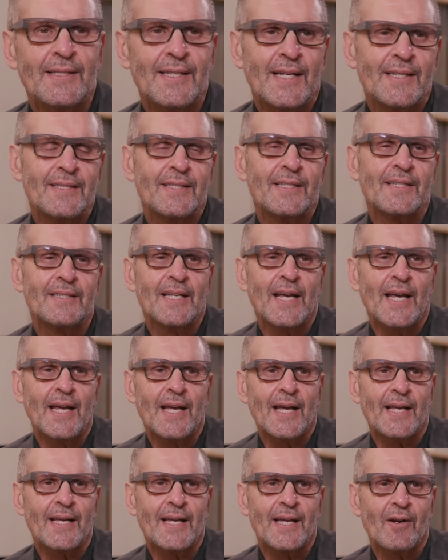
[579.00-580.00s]
At the end of the
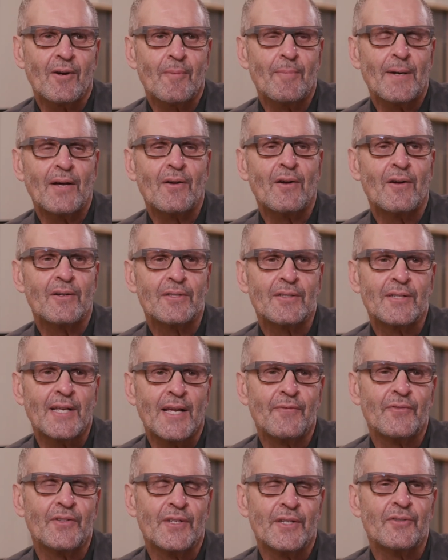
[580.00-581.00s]
day, I care about our
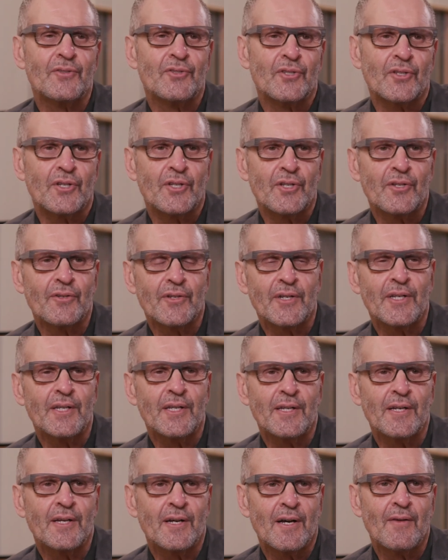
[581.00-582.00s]
safety and
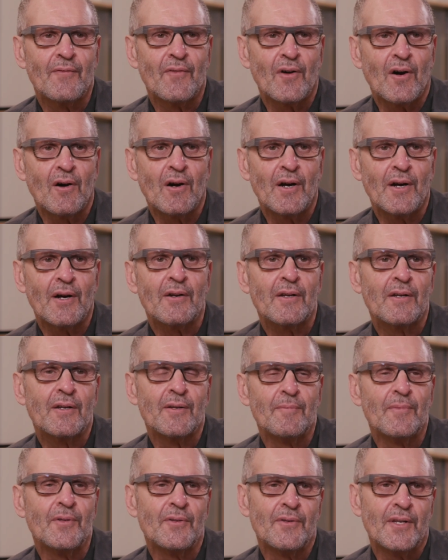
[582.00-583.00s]
security of our
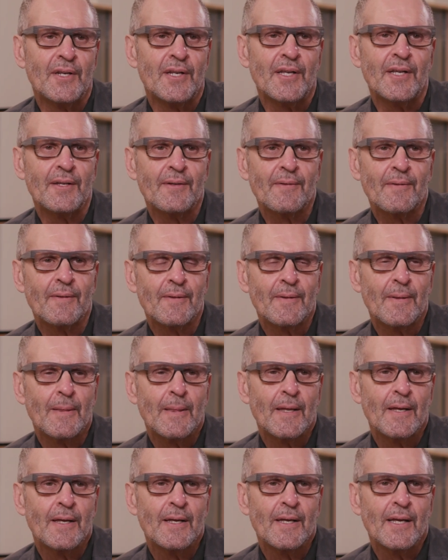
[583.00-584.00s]
community.
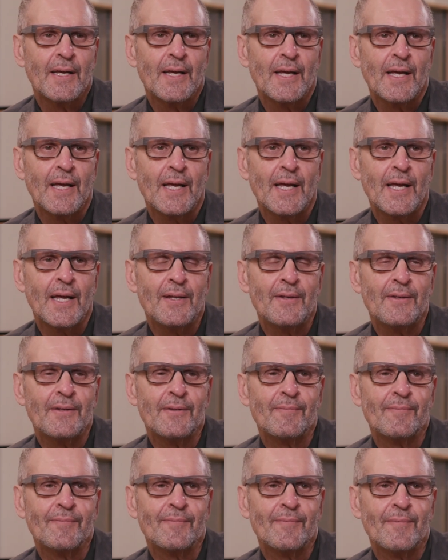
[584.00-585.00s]

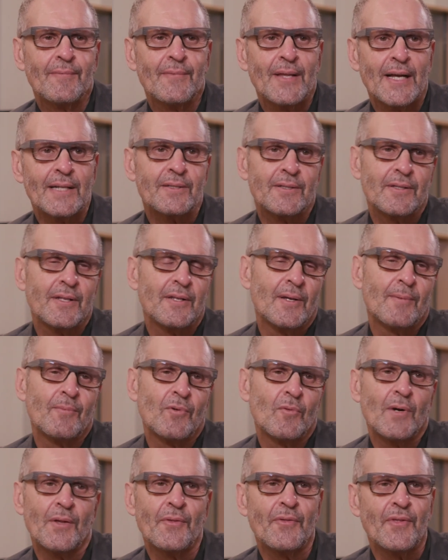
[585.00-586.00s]
And that's the
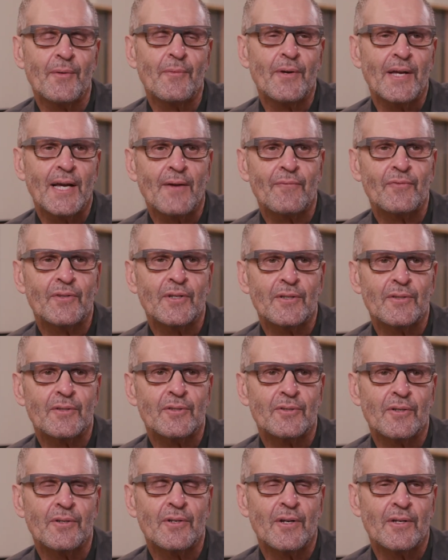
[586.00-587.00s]
number one thing we have to
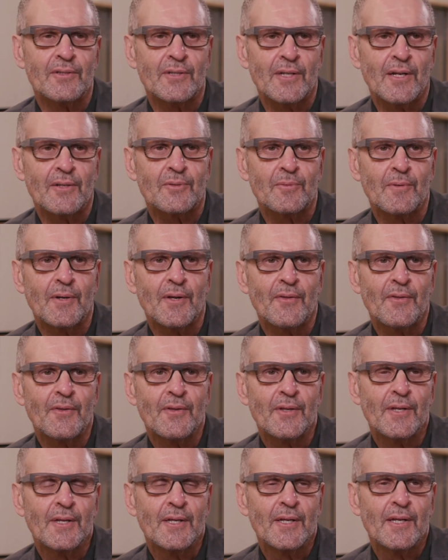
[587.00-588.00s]
concern ourselves with.